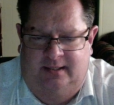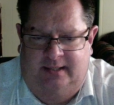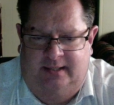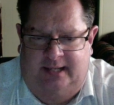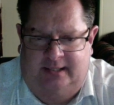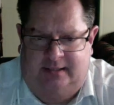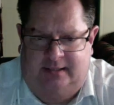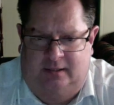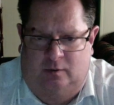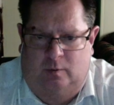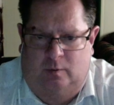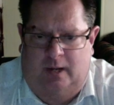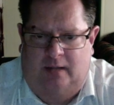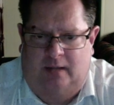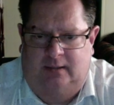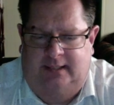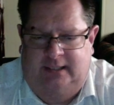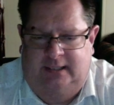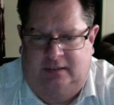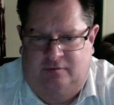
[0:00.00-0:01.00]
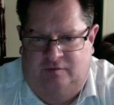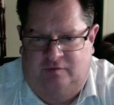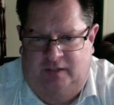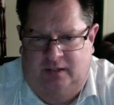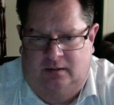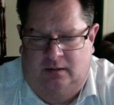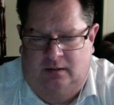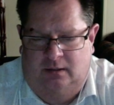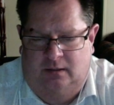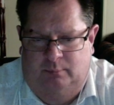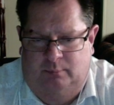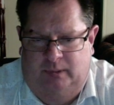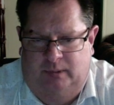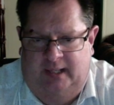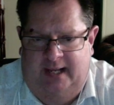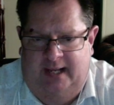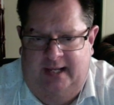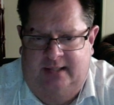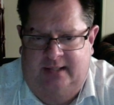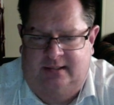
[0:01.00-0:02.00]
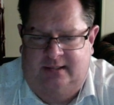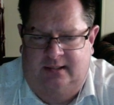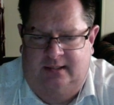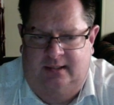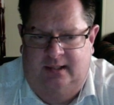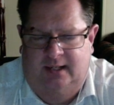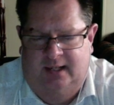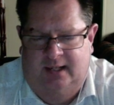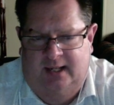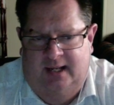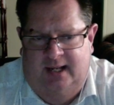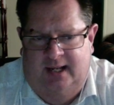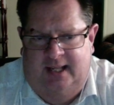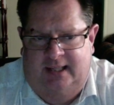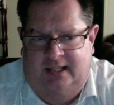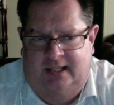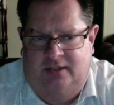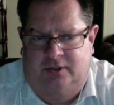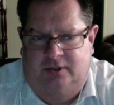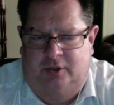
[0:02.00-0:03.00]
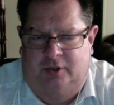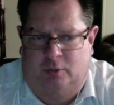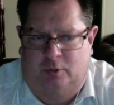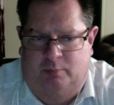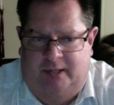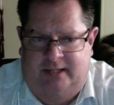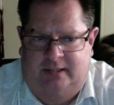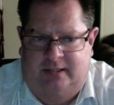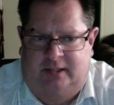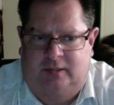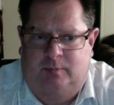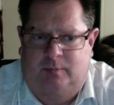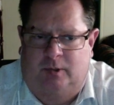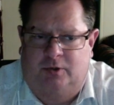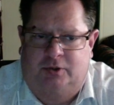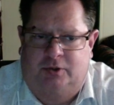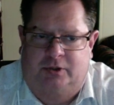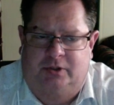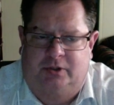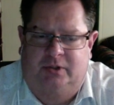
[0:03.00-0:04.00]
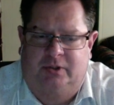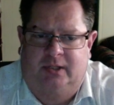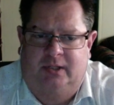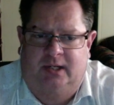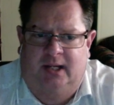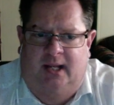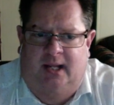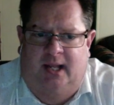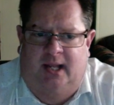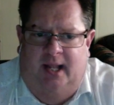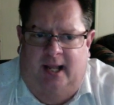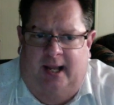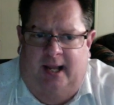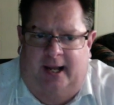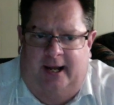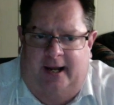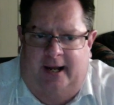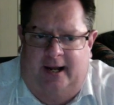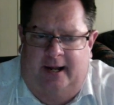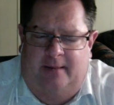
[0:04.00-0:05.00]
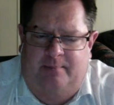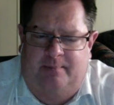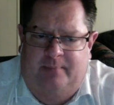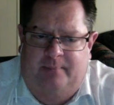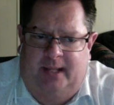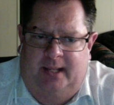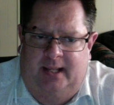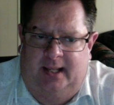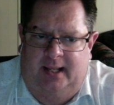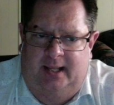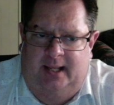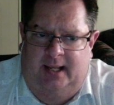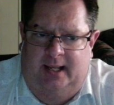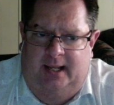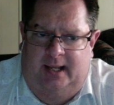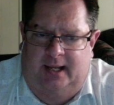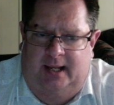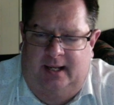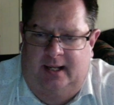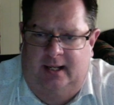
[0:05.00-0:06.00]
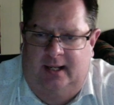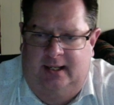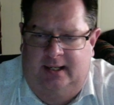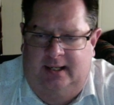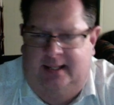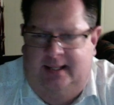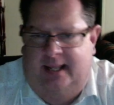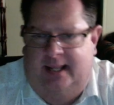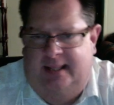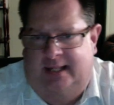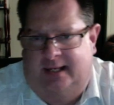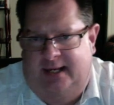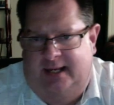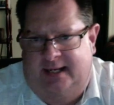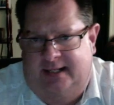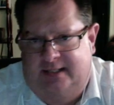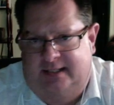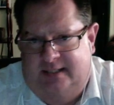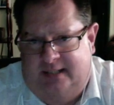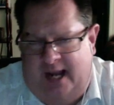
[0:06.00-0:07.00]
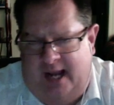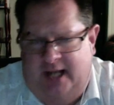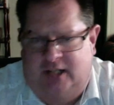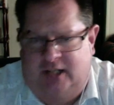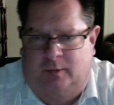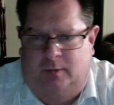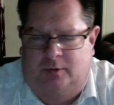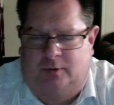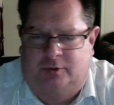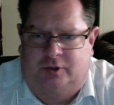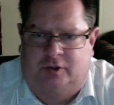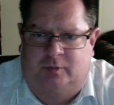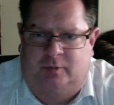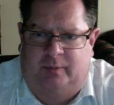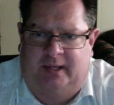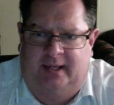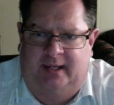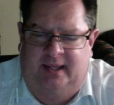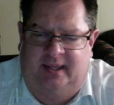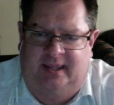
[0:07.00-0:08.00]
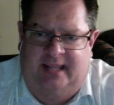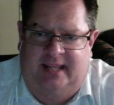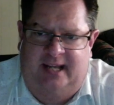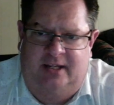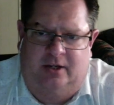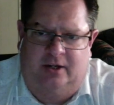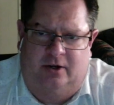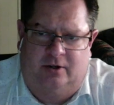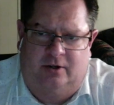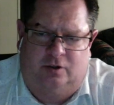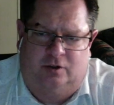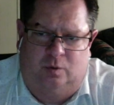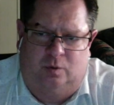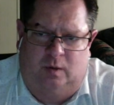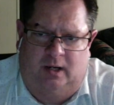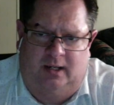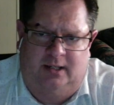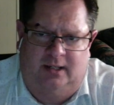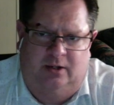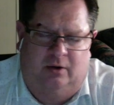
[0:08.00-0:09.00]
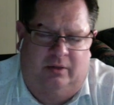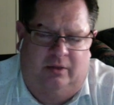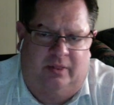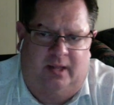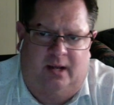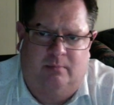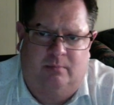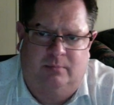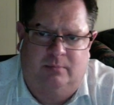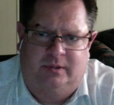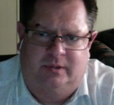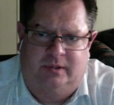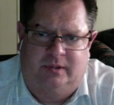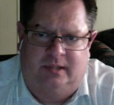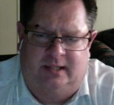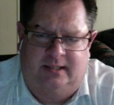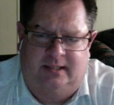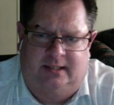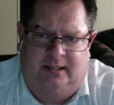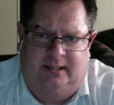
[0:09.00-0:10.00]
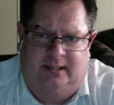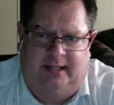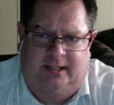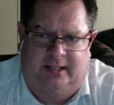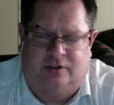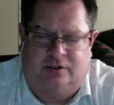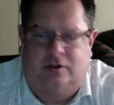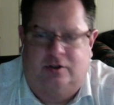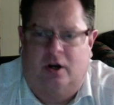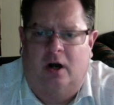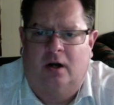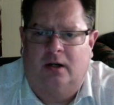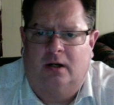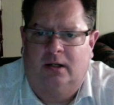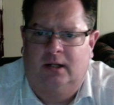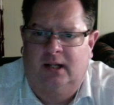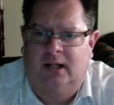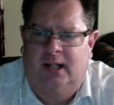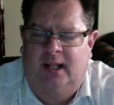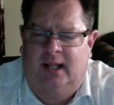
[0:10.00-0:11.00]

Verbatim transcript: it takes a little while to get the vehicle in place, and and then do your base exposures, um, uh, and and then any sky exposures. But then you're twiddling your thumbs until it gets dark.